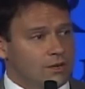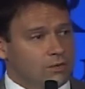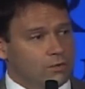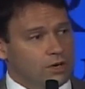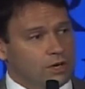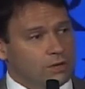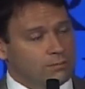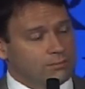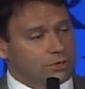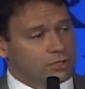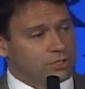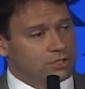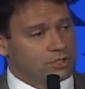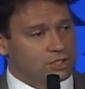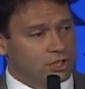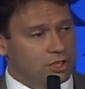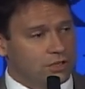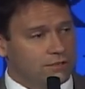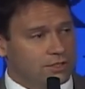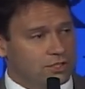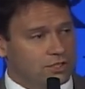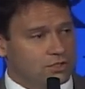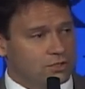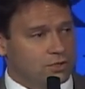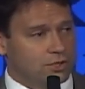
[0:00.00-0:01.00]
We're a
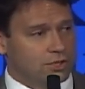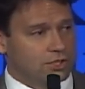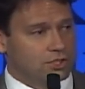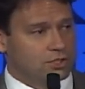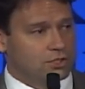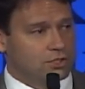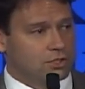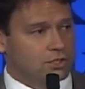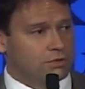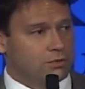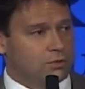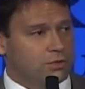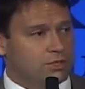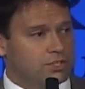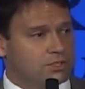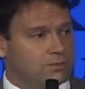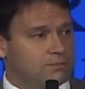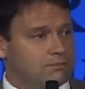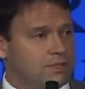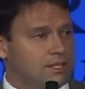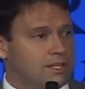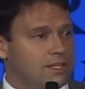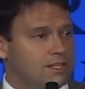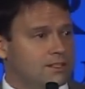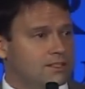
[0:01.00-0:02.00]
per-service orchestra, which
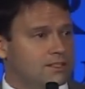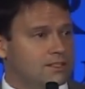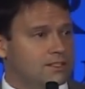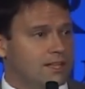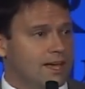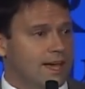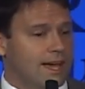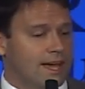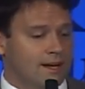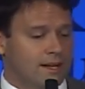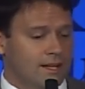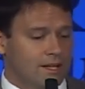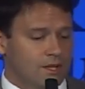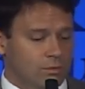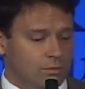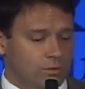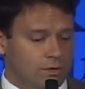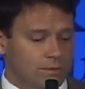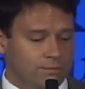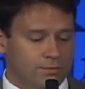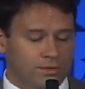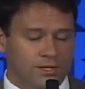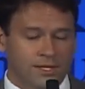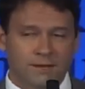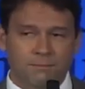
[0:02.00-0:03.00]
means that
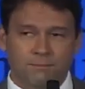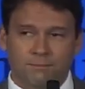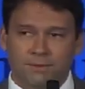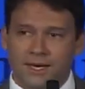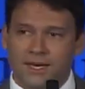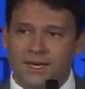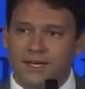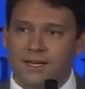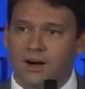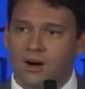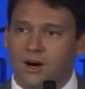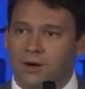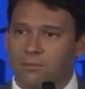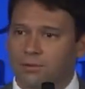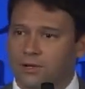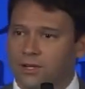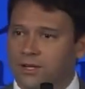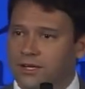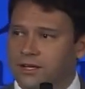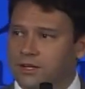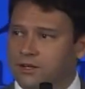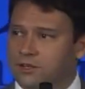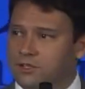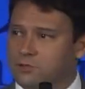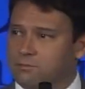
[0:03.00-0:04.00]
we pay our
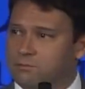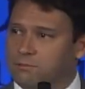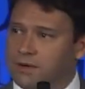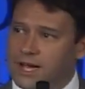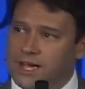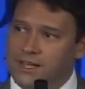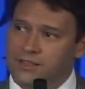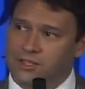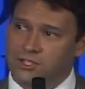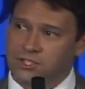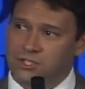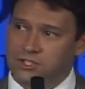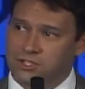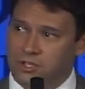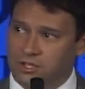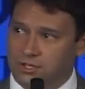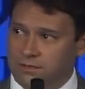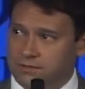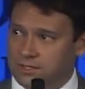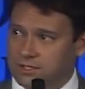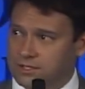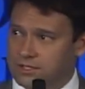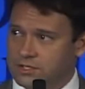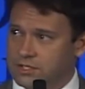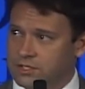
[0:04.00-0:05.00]
players by the
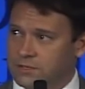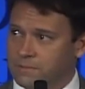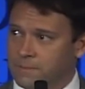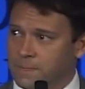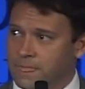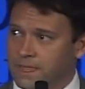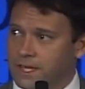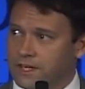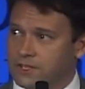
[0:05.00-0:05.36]
service.